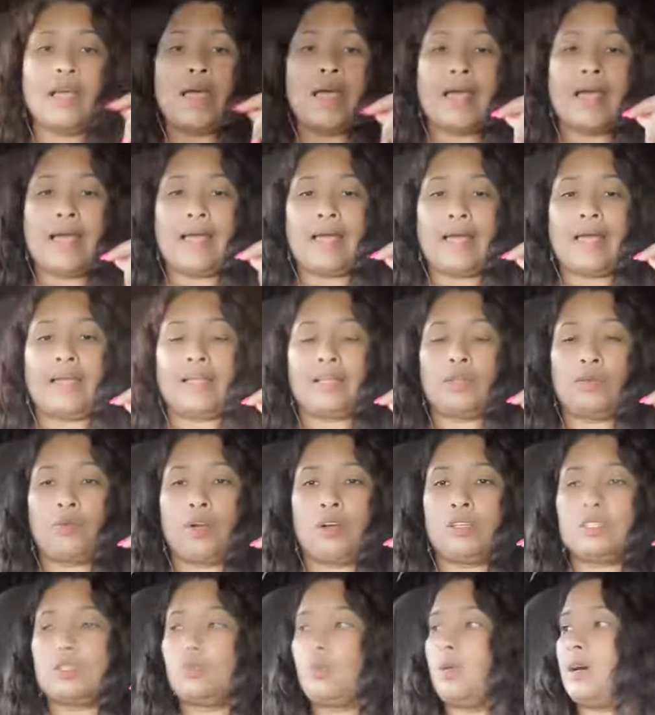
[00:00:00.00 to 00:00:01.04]
And
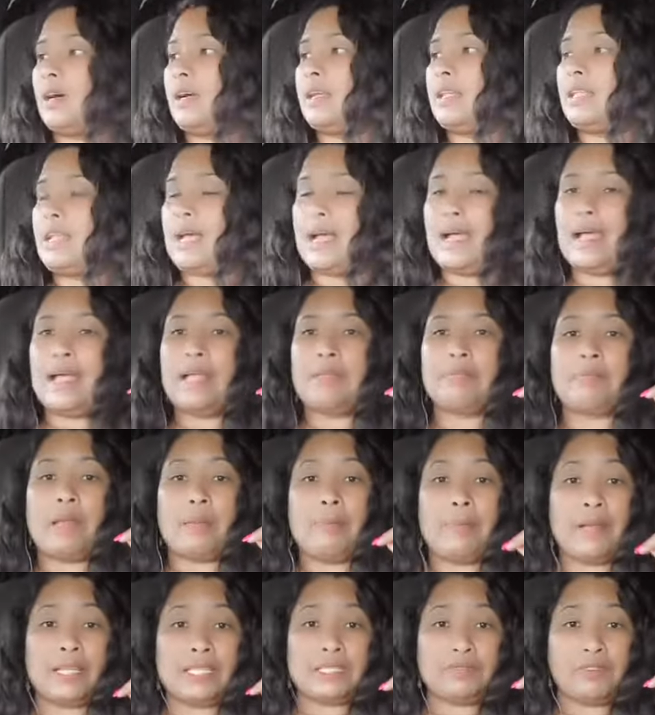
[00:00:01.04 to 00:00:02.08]
round one, I had my
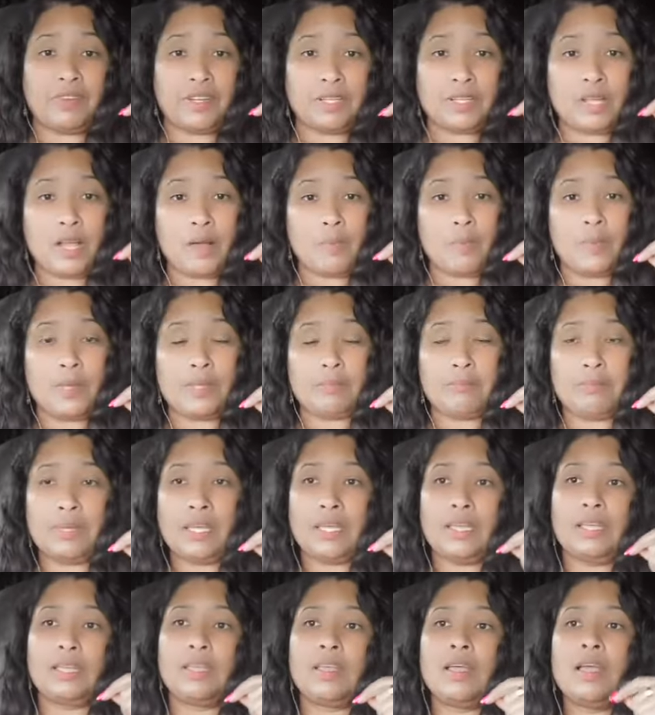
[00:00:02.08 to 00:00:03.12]
best friend come with
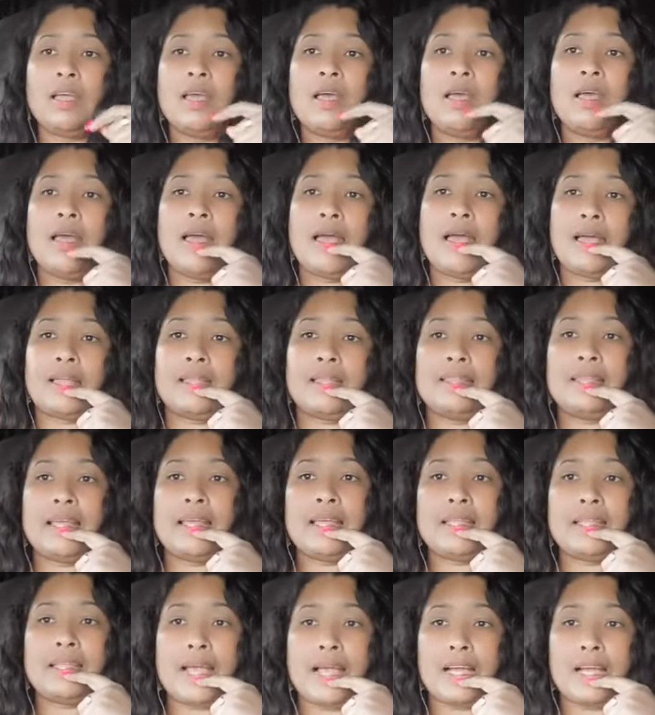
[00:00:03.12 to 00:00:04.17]
me. And
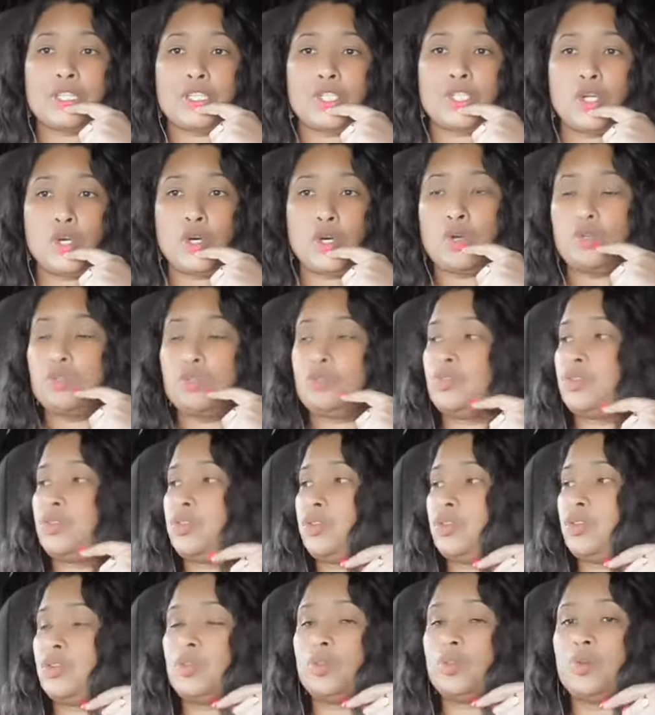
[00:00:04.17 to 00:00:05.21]
then I chose
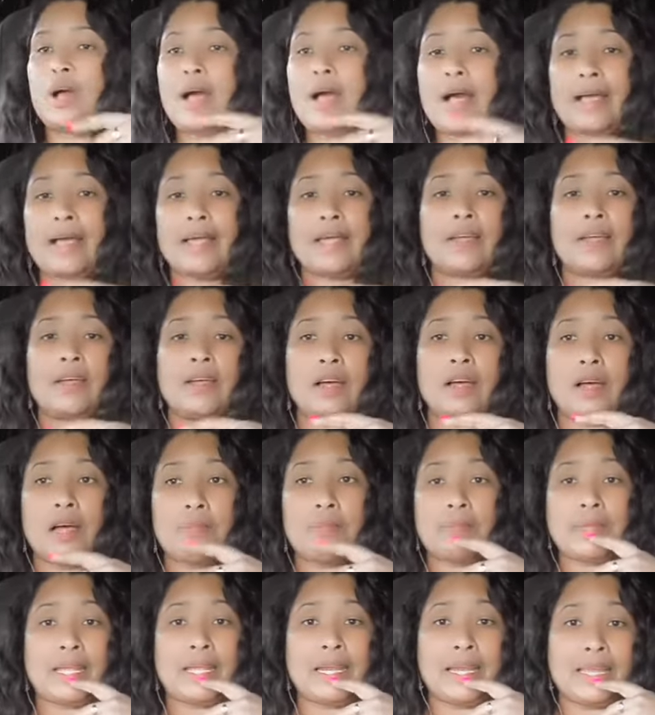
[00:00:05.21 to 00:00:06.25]
to hire
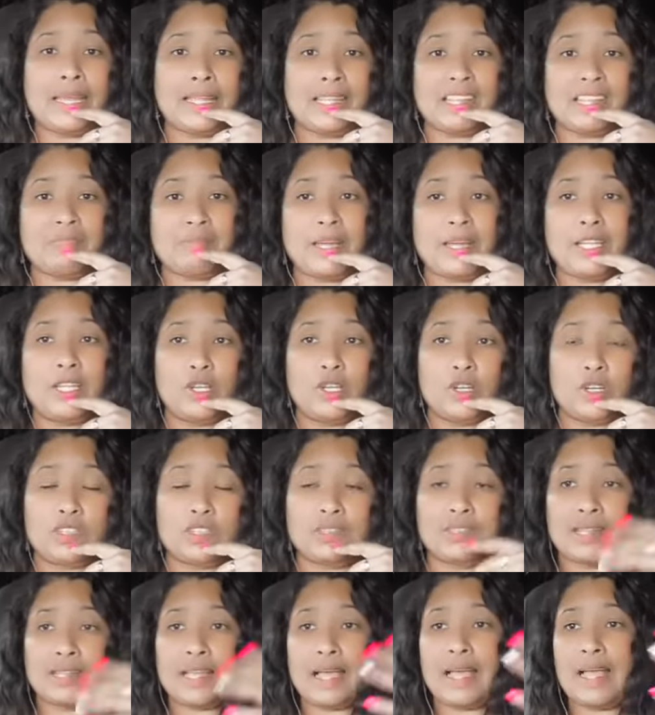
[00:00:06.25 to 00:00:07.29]
Elaine as my
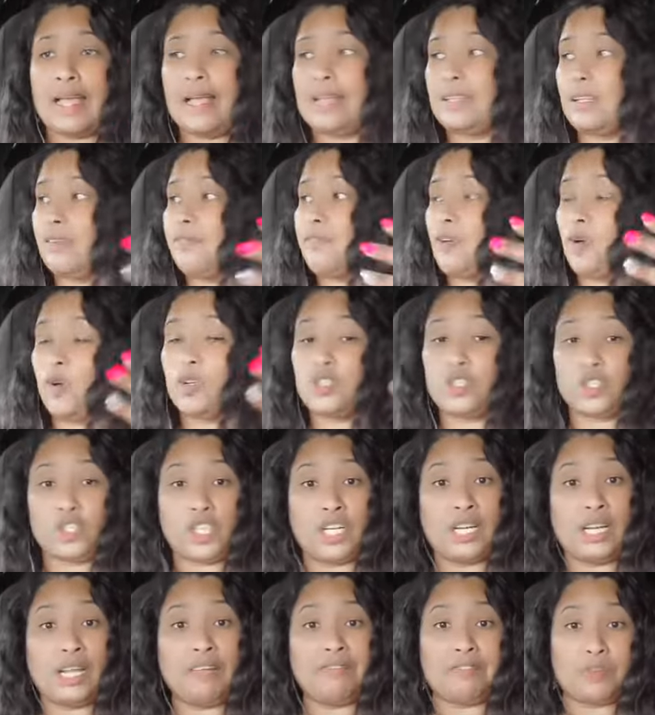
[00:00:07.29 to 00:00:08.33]
nurse. And of course, she
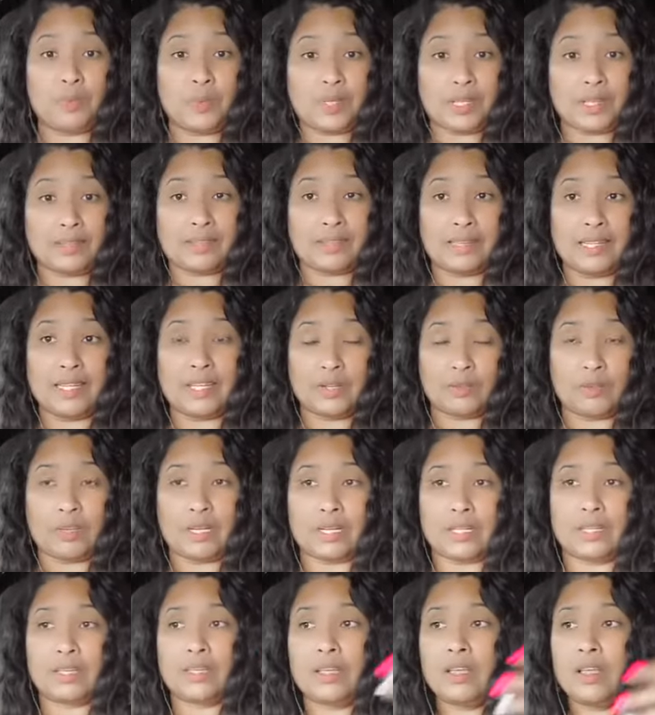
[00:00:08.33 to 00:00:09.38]
lived with us
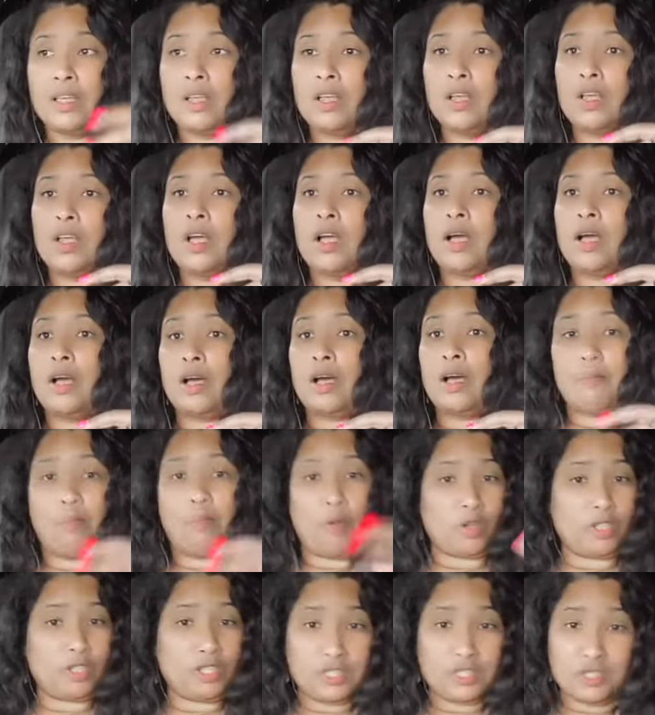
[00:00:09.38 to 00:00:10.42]
literally.
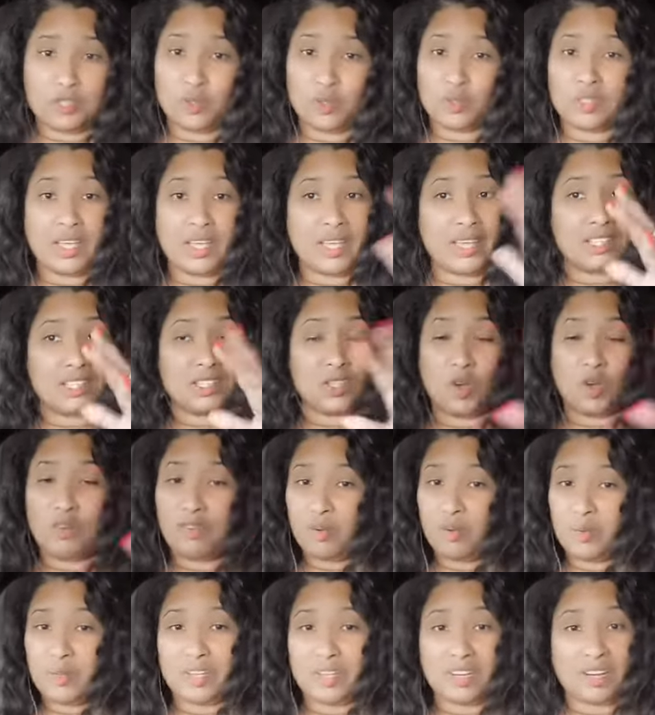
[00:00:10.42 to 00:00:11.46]
Brought her suitcase
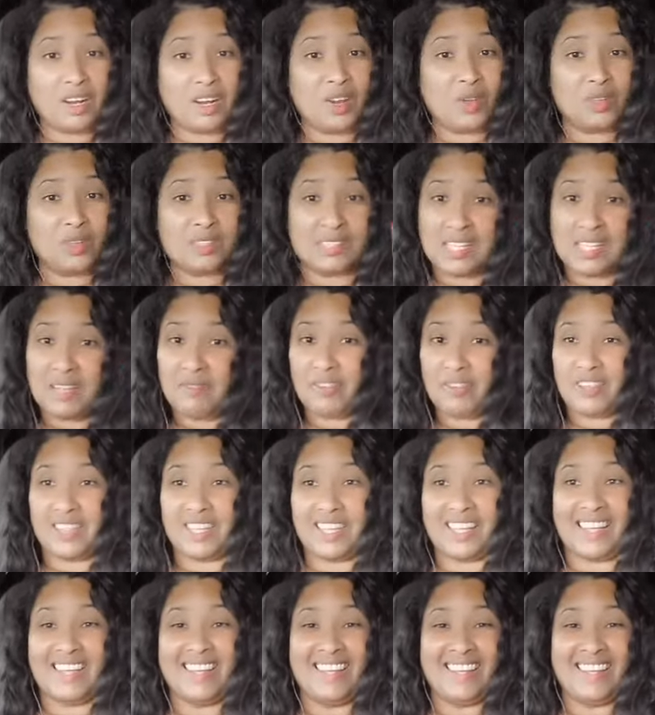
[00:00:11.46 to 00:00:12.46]
over with her clothes and everything.